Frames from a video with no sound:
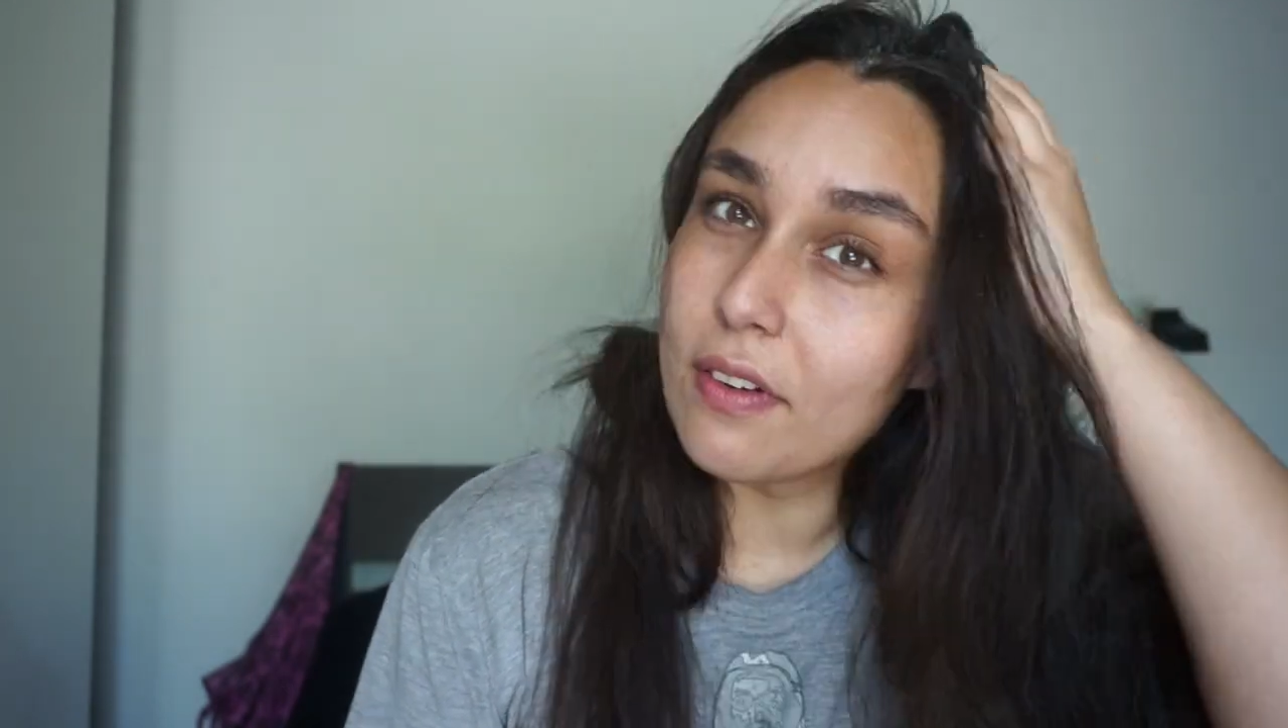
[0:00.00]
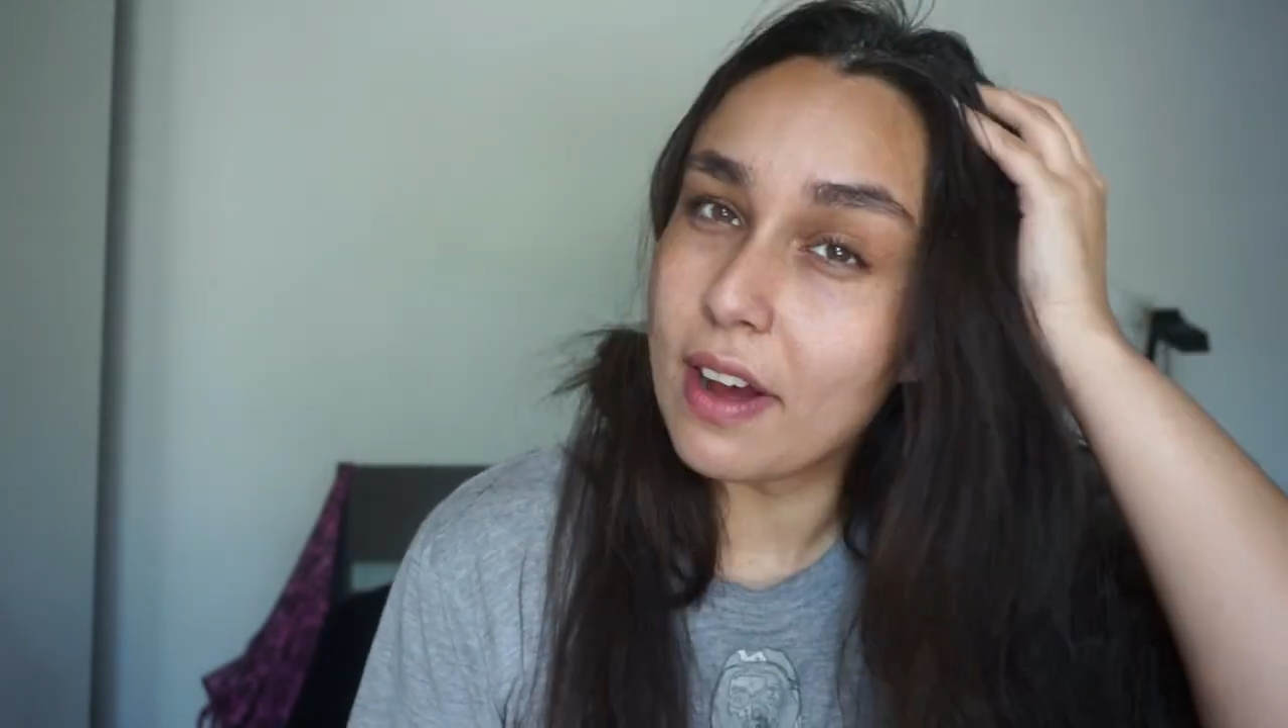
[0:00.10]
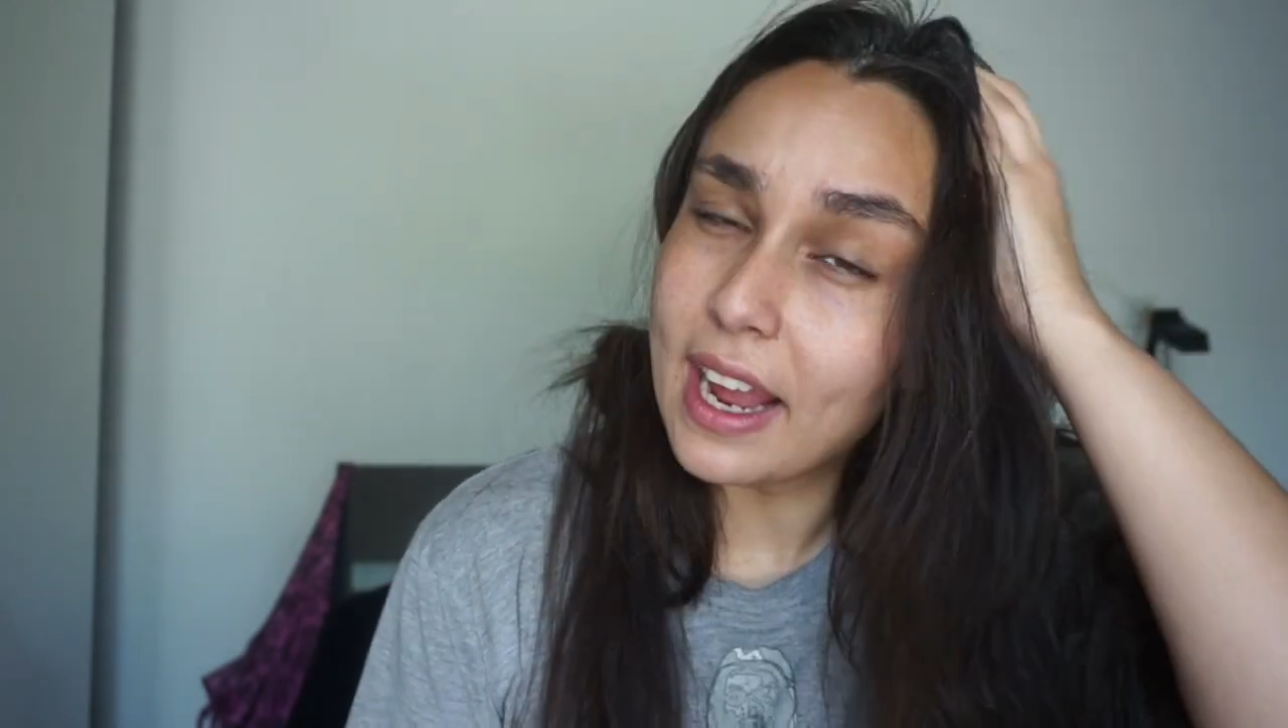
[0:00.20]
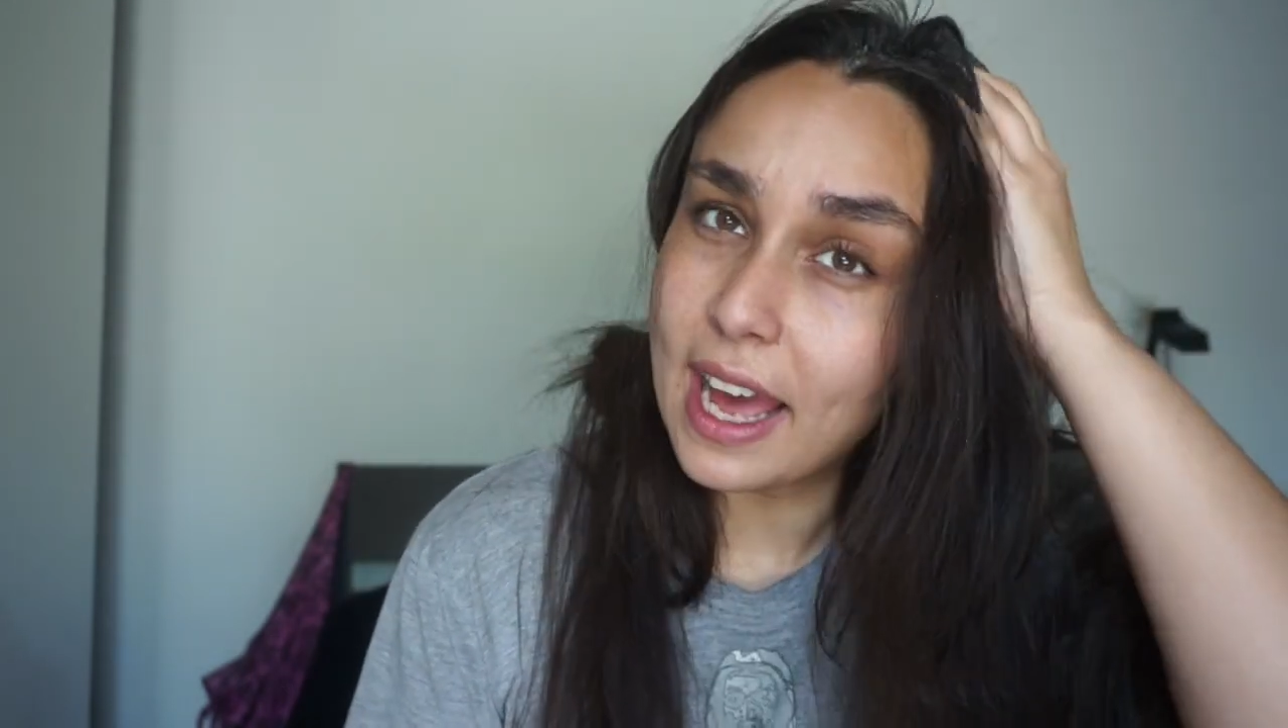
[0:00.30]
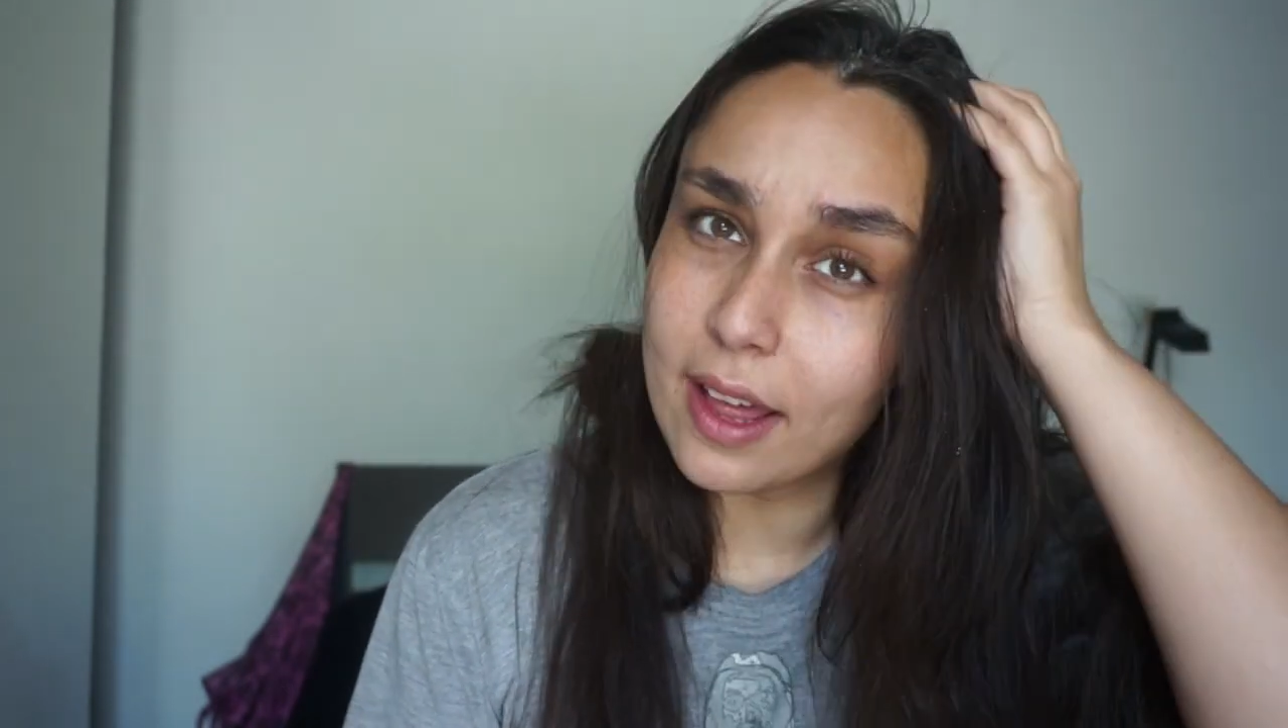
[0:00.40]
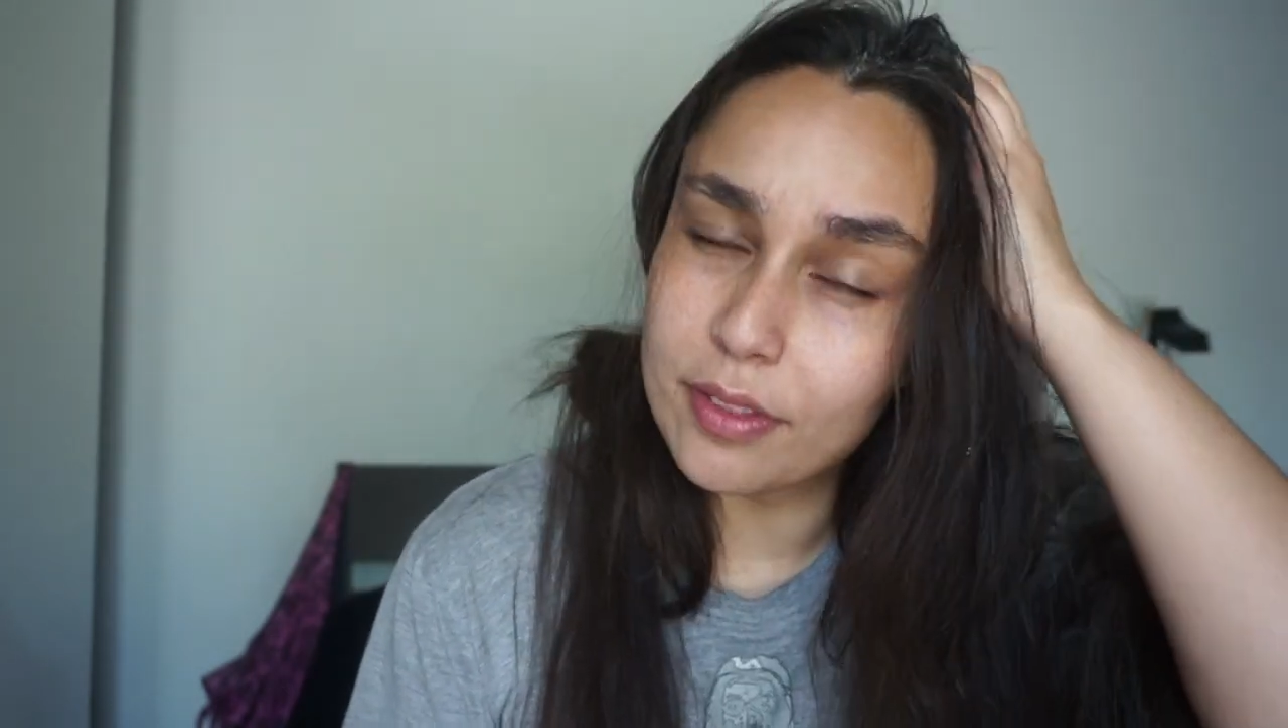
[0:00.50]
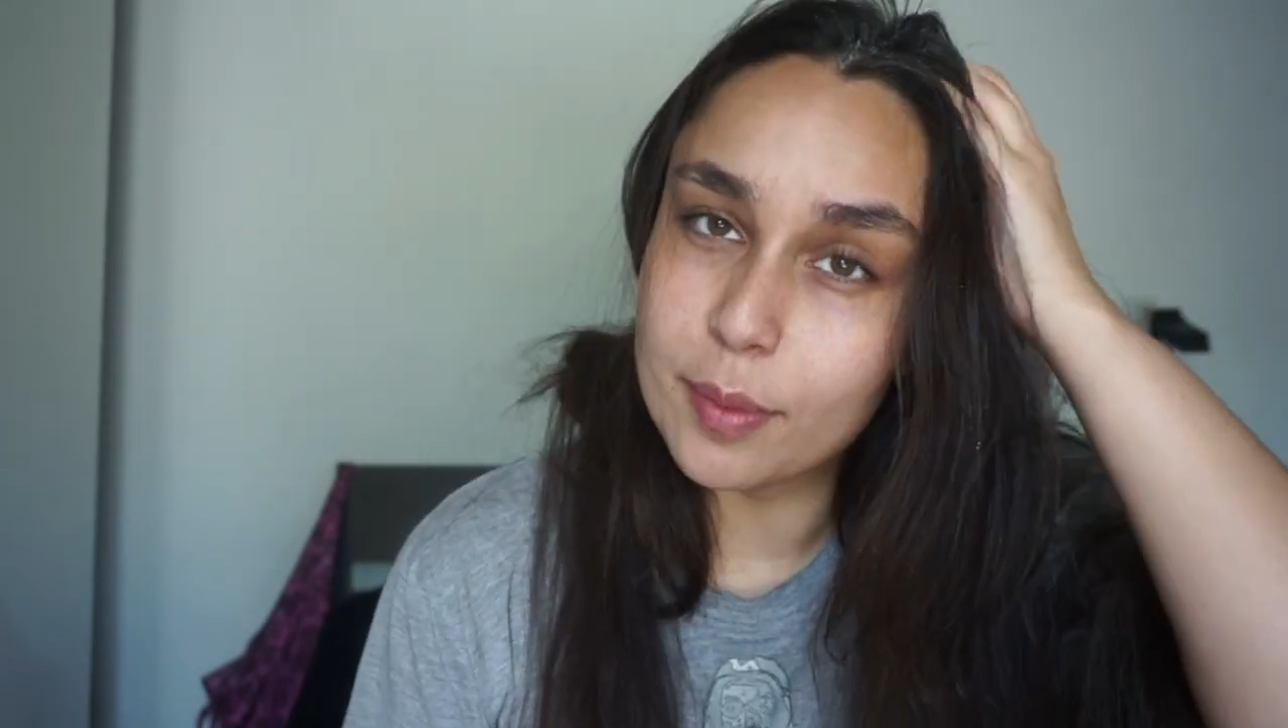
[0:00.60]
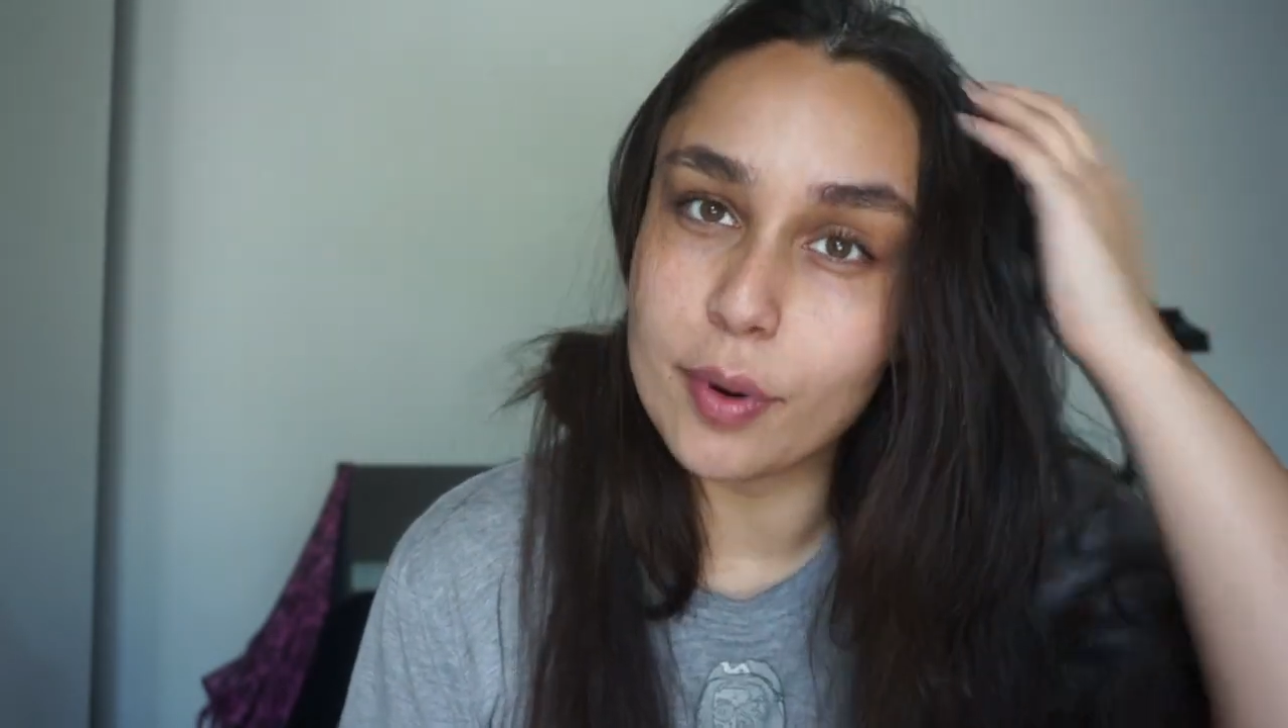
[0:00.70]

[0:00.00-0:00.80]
if I have the